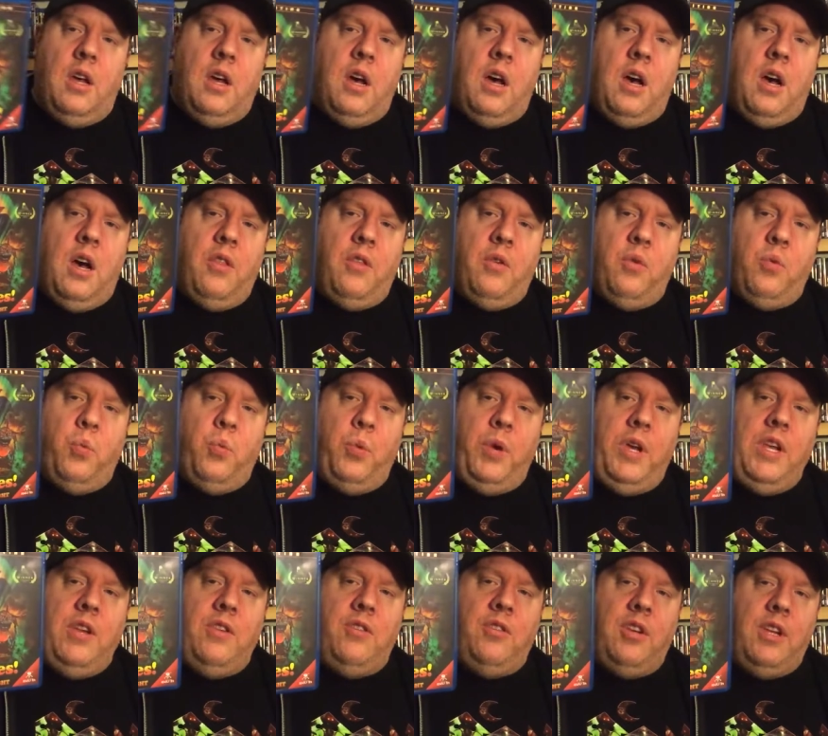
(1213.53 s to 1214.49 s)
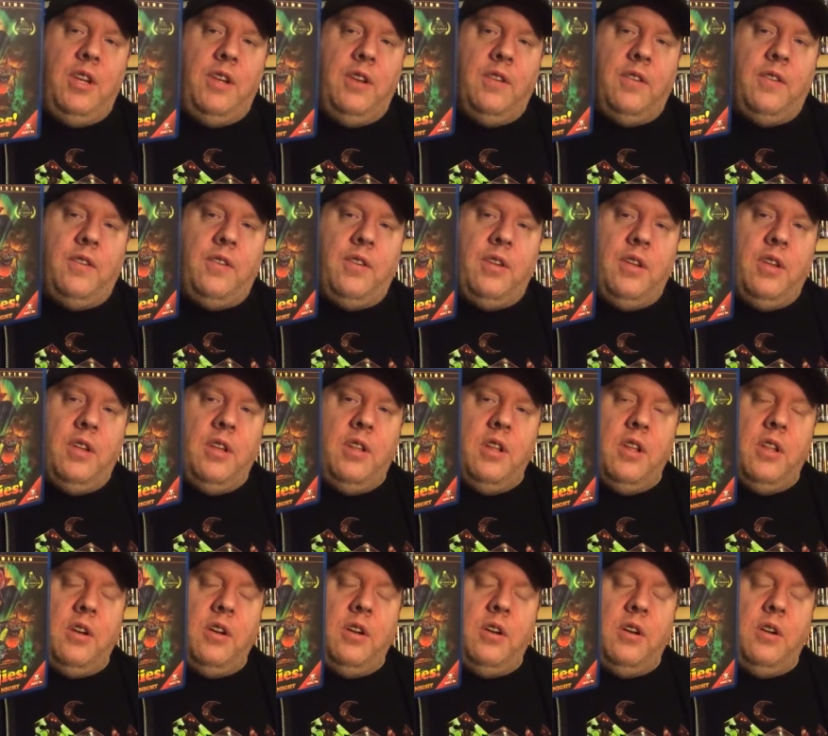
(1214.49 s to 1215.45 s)
Uh, the Weedjies,
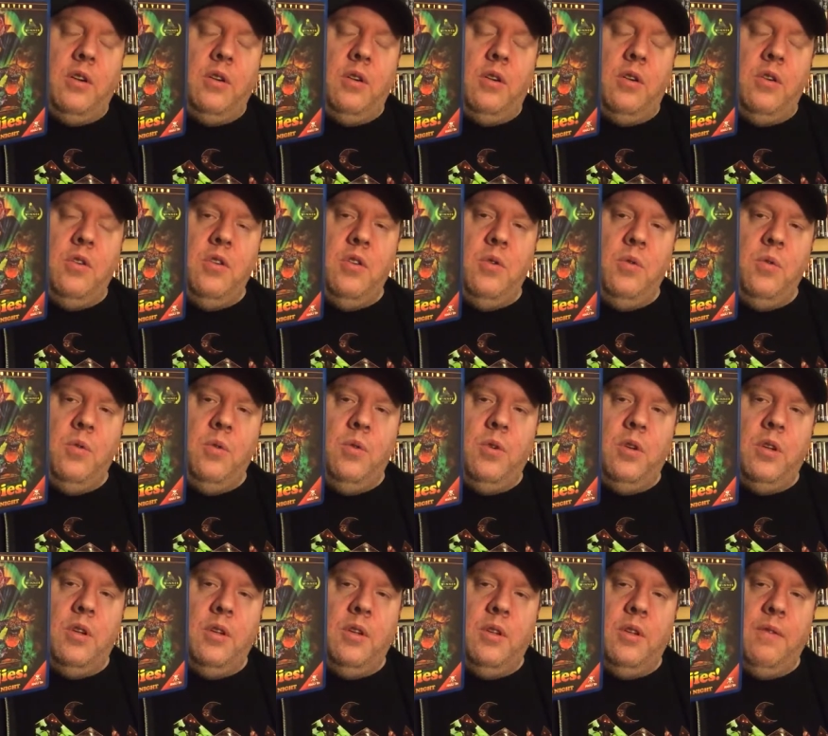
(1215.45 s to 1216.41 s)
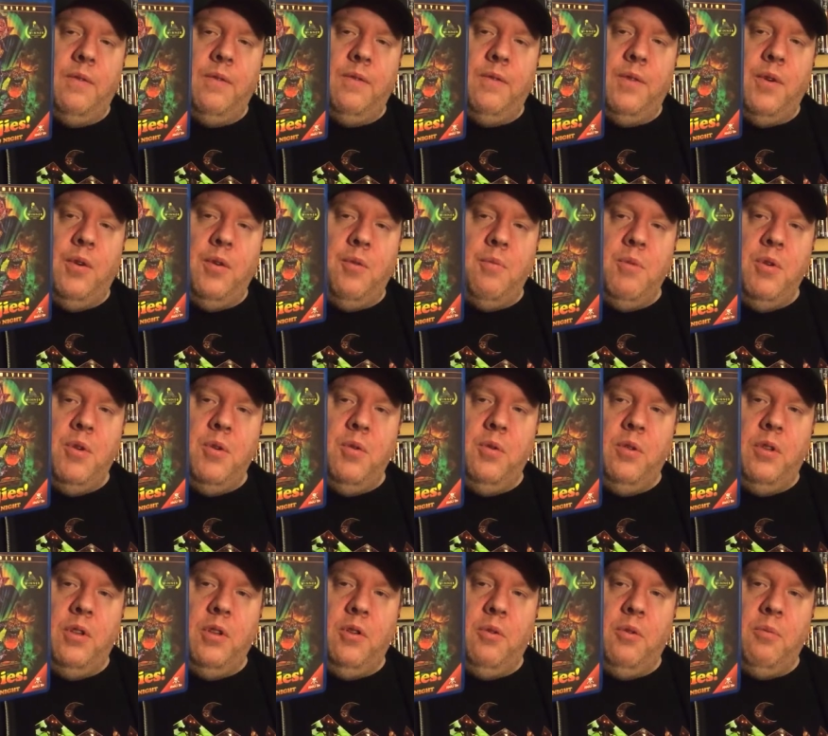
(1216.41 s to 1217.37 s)
another new full
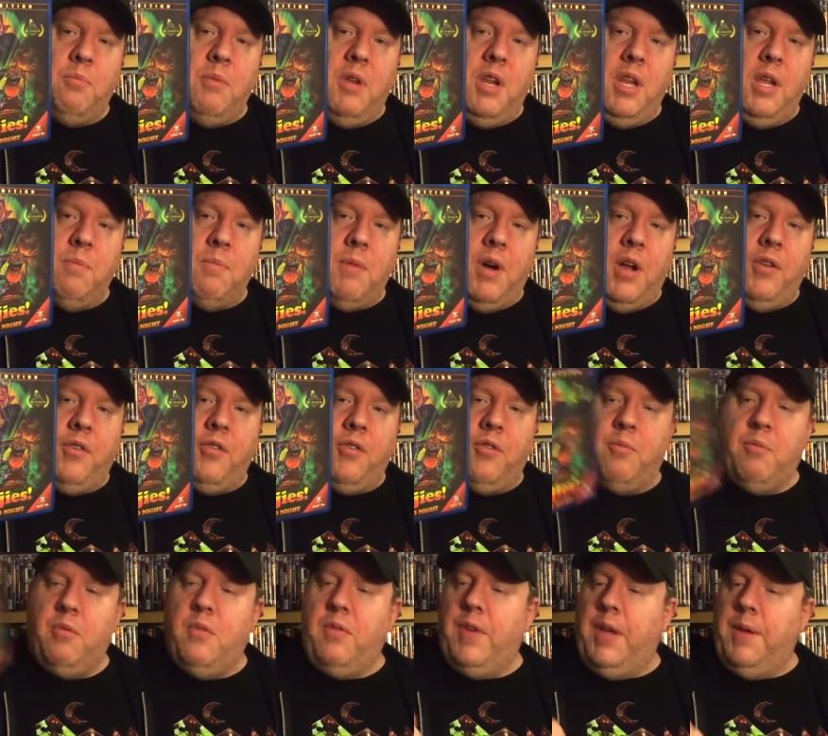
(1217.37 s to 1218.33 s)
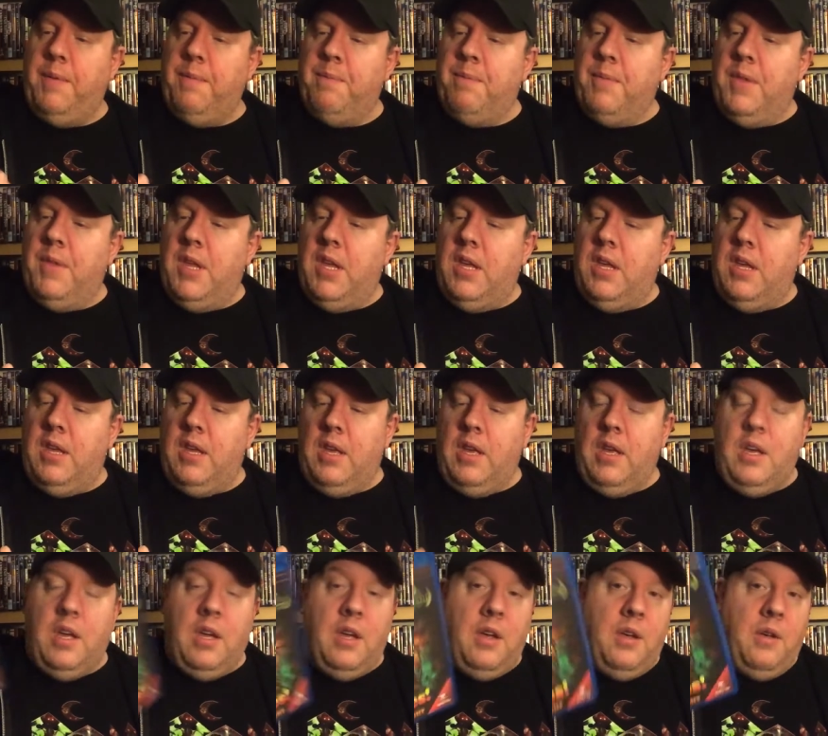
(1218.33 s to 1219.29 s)
moon little mini monster movie.
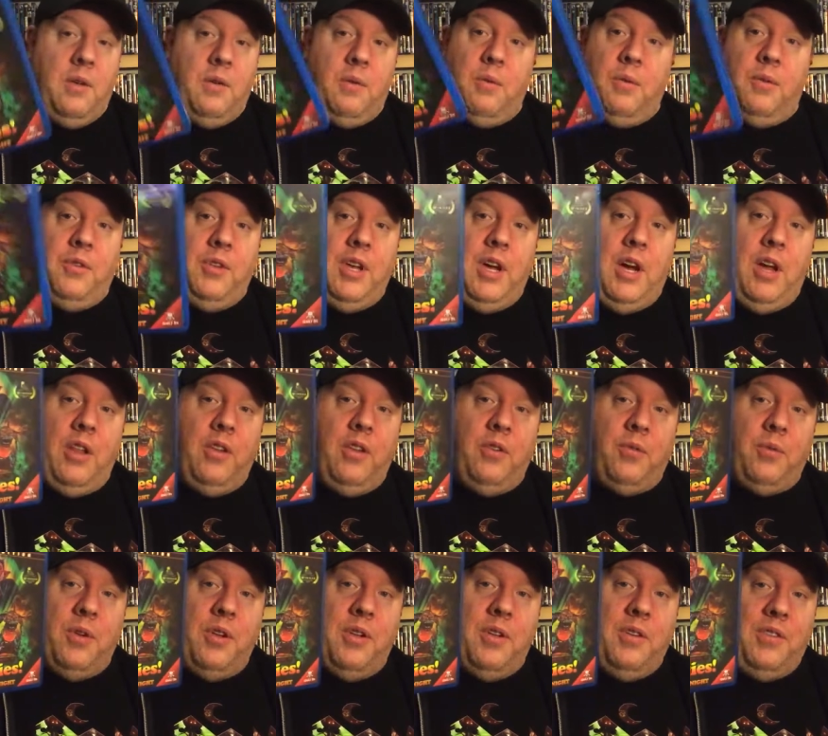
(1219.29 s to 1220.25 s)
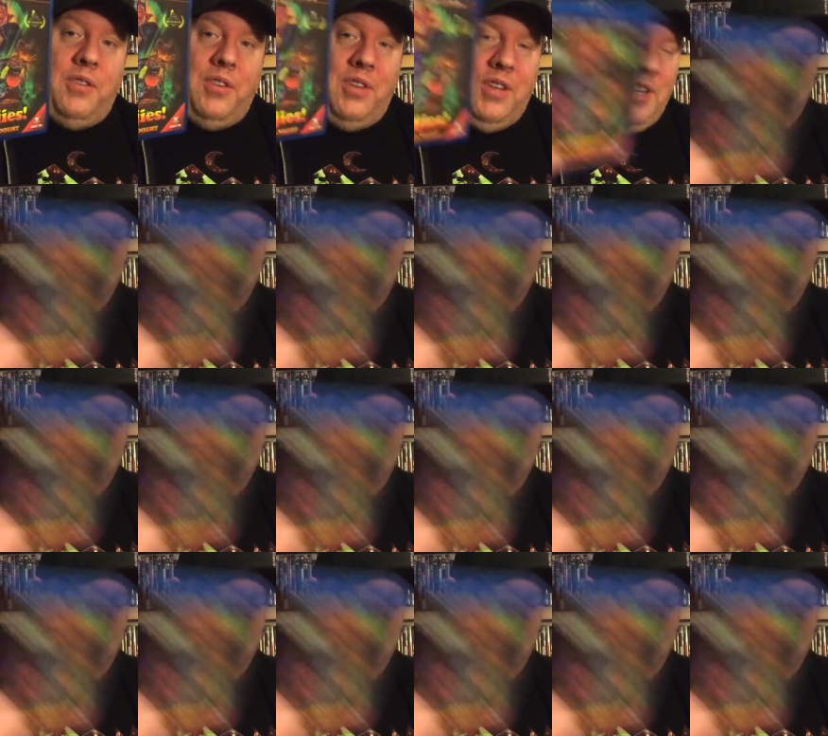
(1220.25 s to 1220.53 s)
We'll see how this one is.